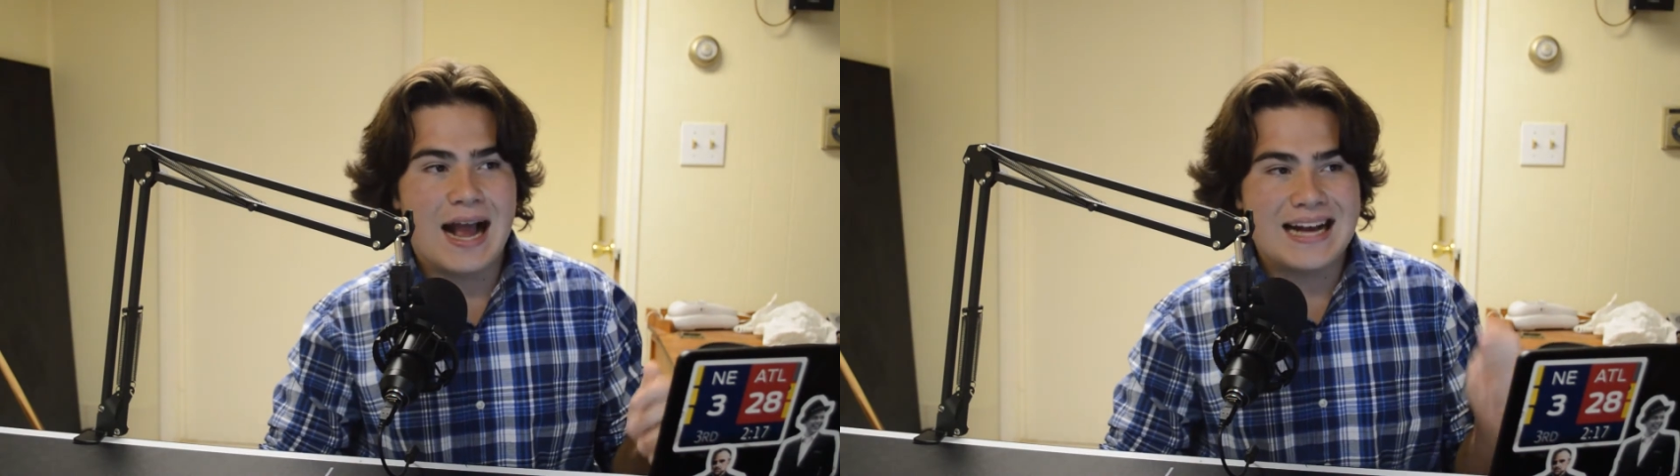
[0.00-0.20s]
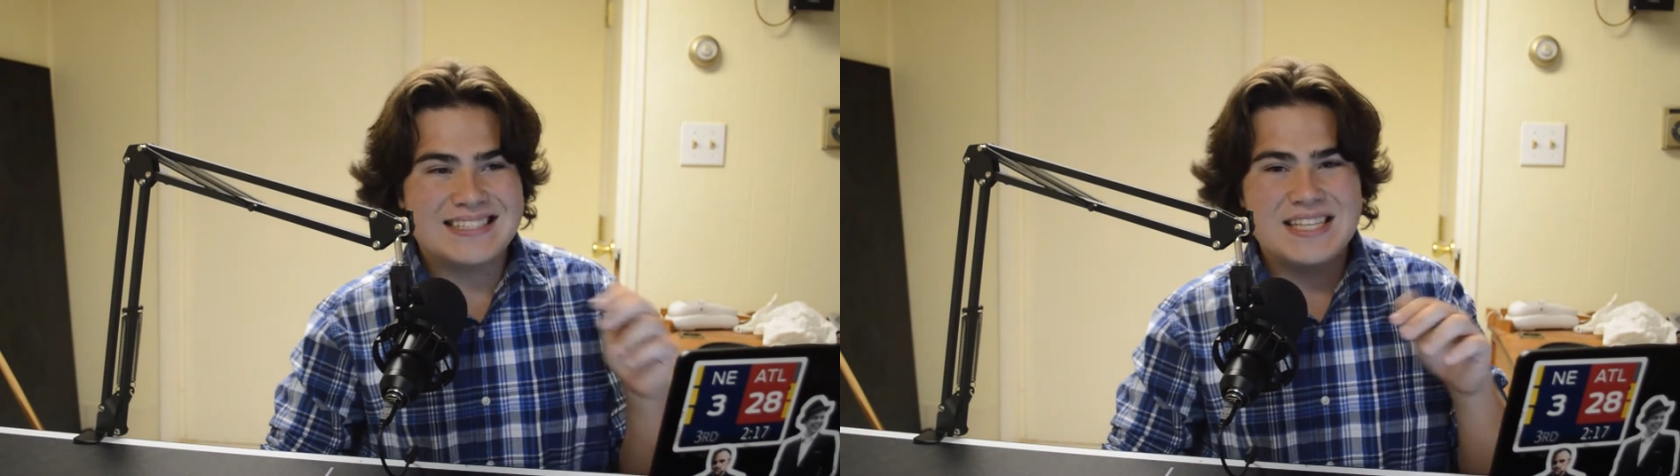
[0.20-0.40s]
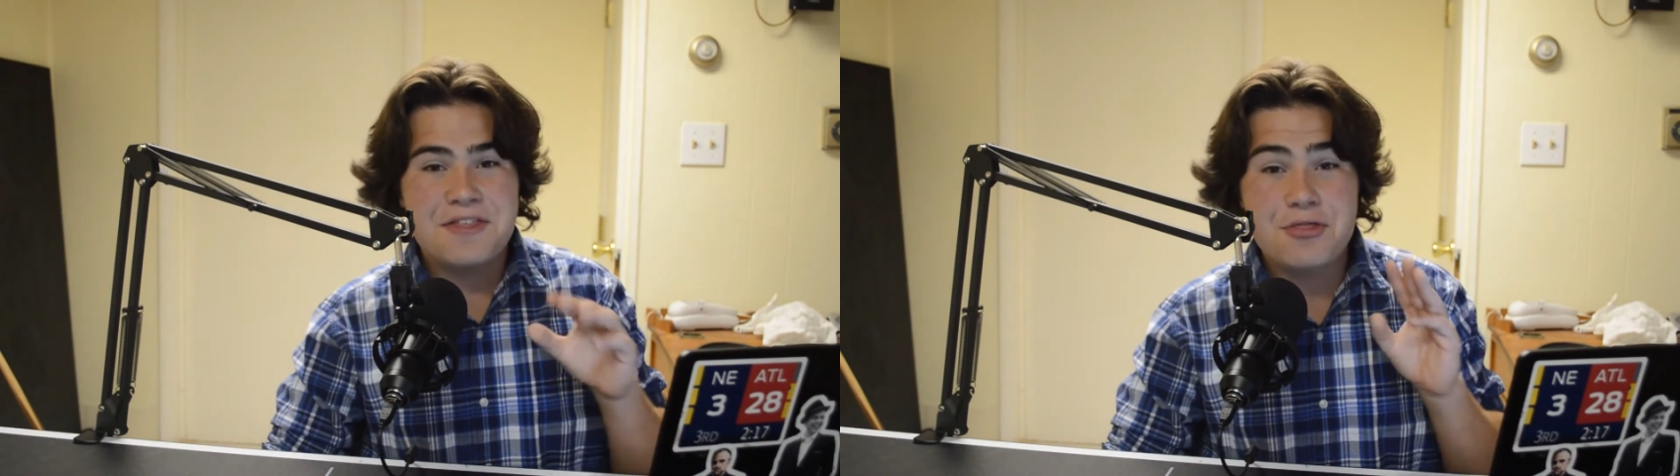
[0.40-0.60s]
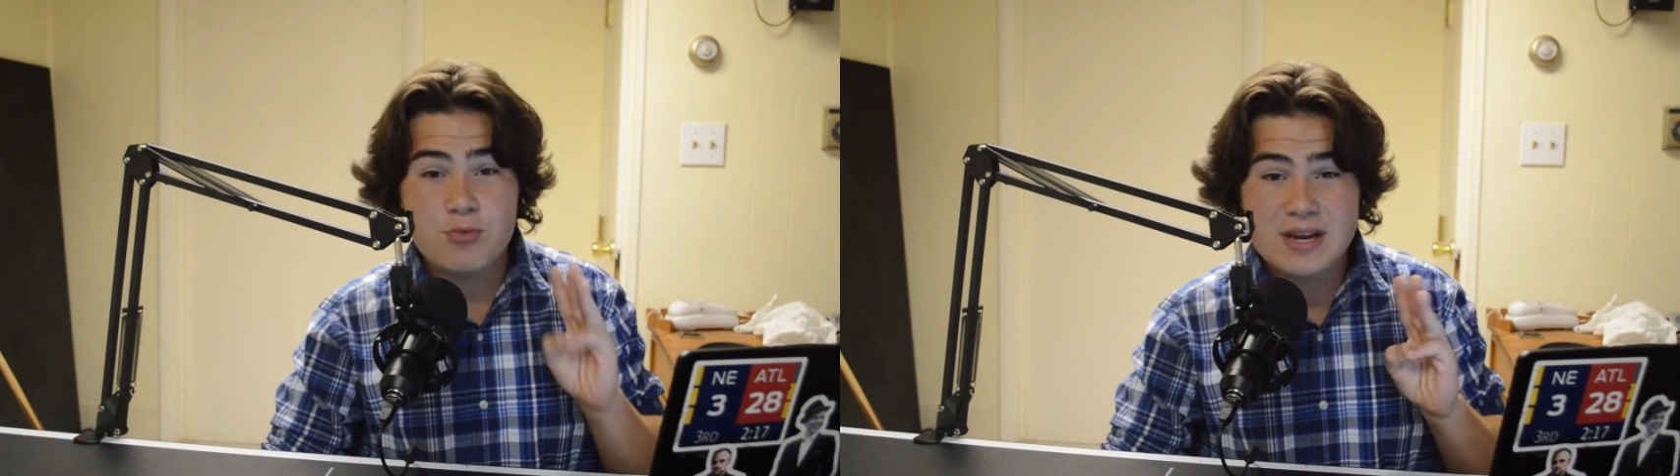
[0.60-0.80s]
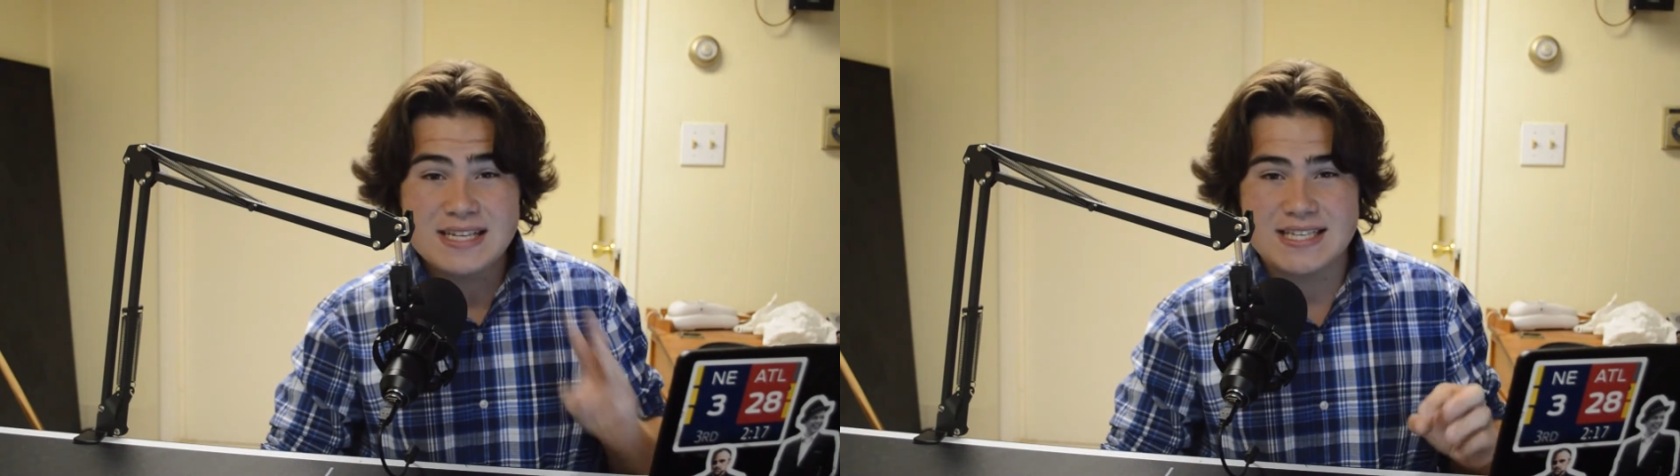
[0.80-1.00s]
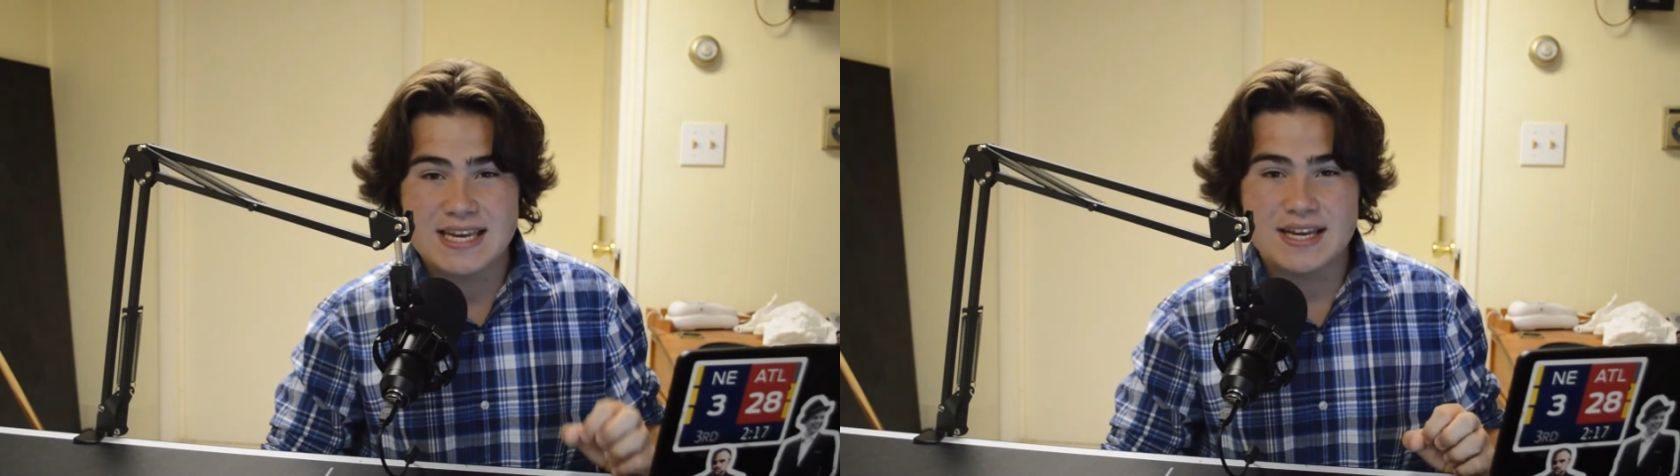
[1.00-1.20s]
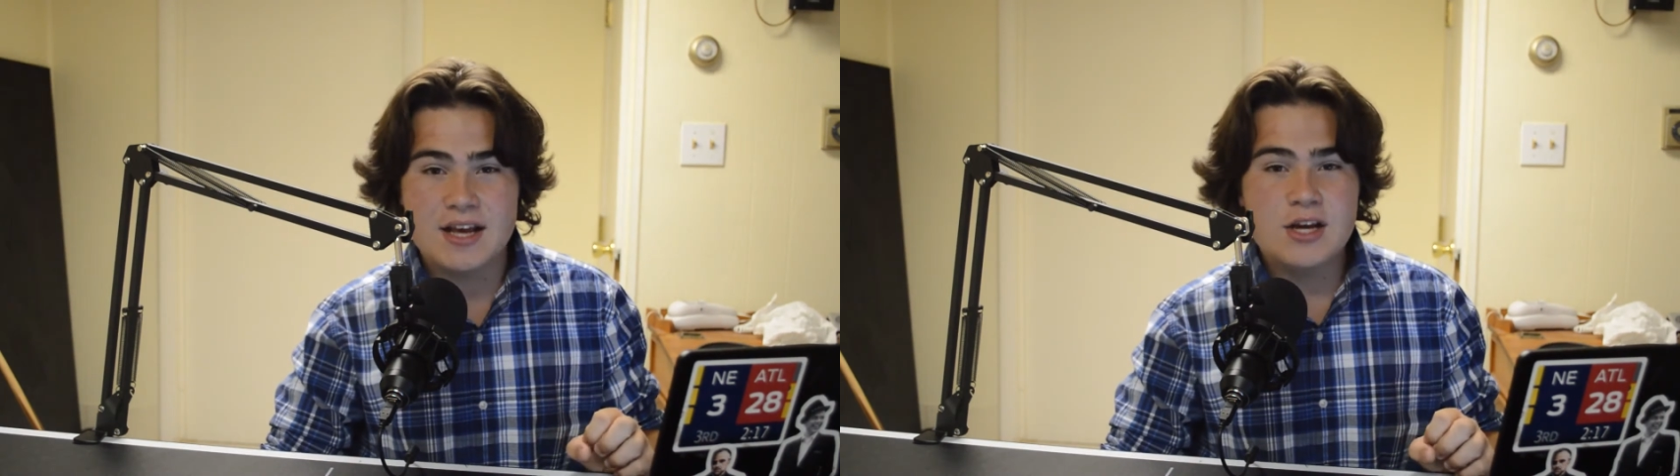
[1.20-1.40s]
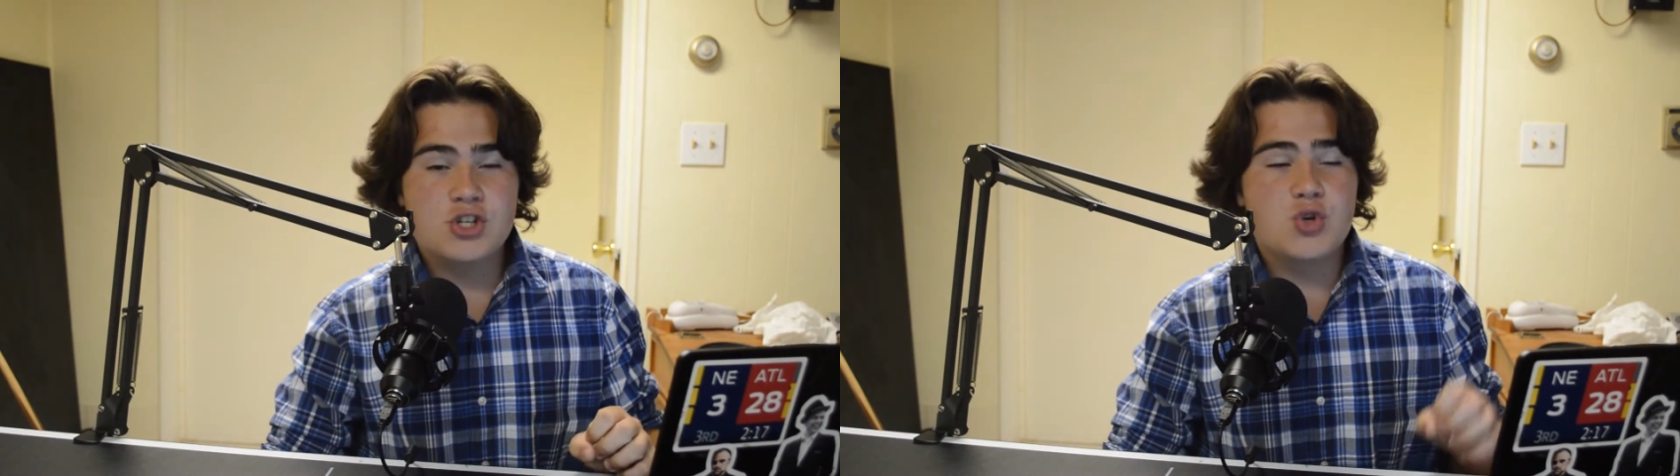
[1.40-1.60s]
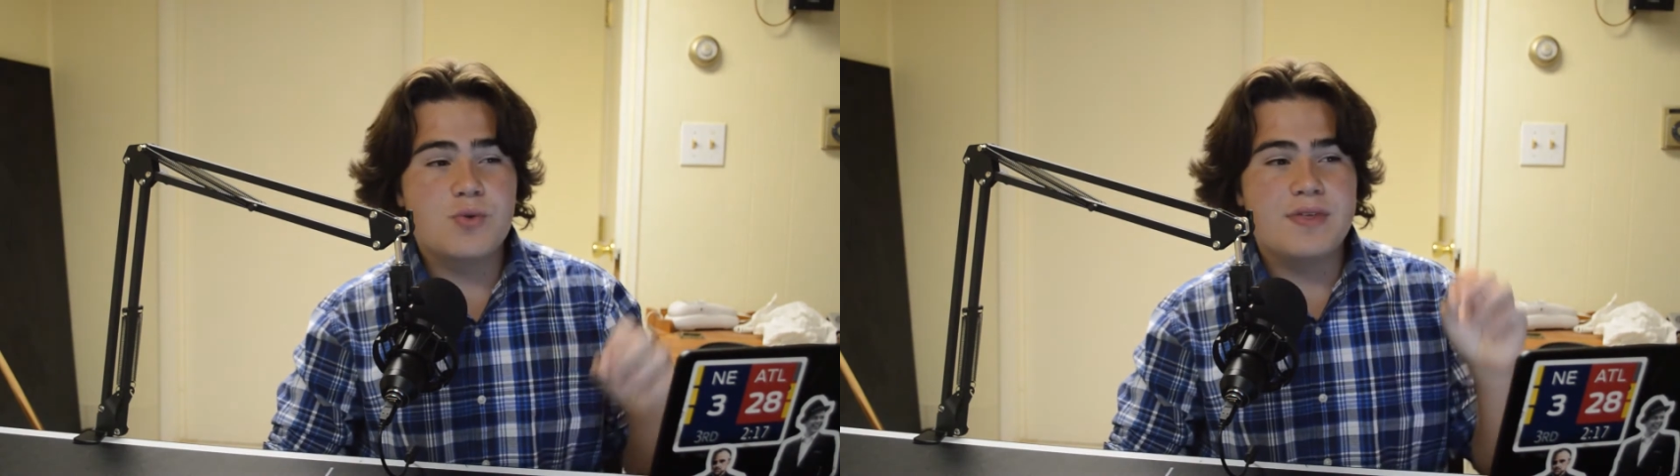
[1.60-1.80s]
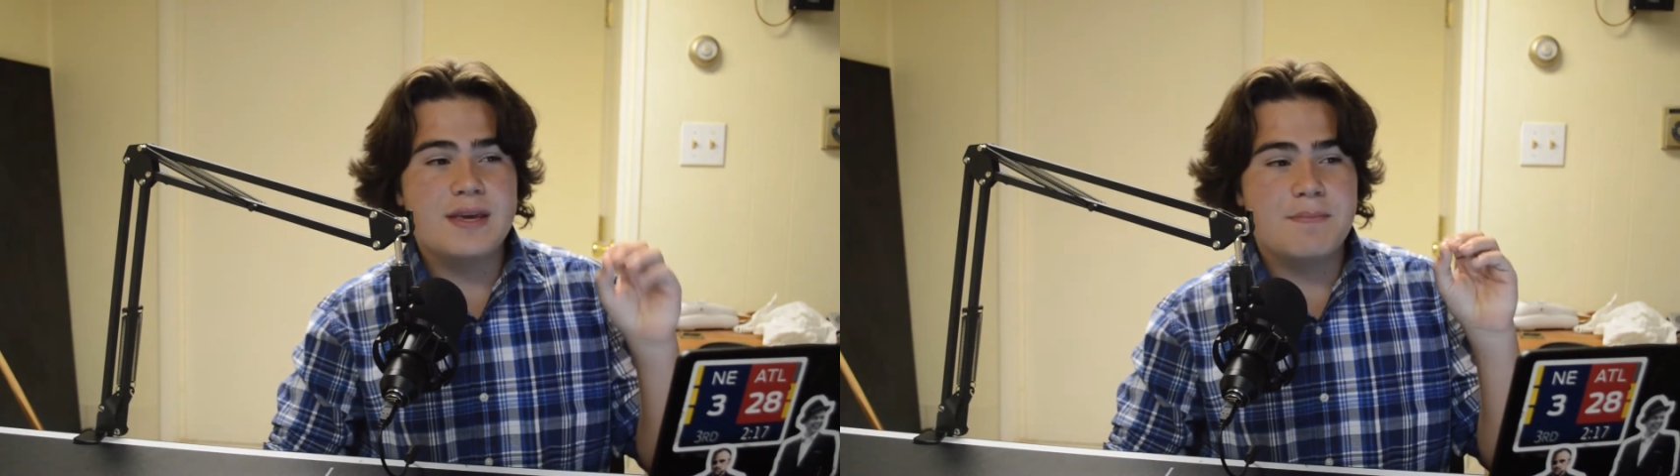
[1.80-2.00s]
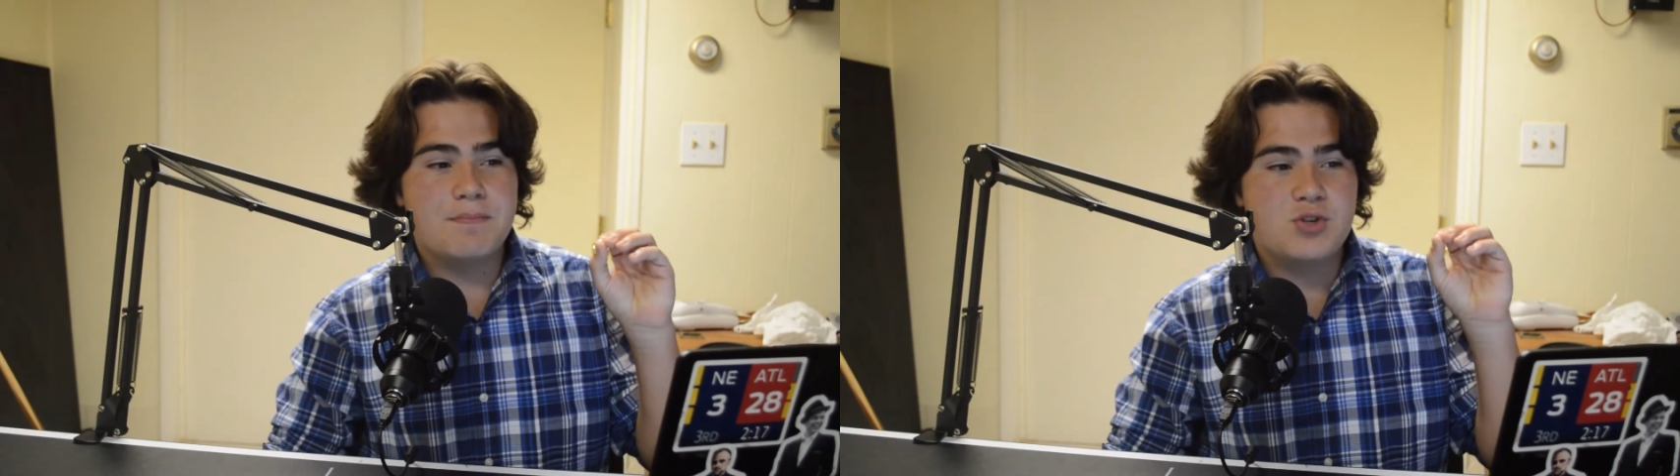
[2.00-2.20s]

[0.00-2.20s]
as the 3 seed to the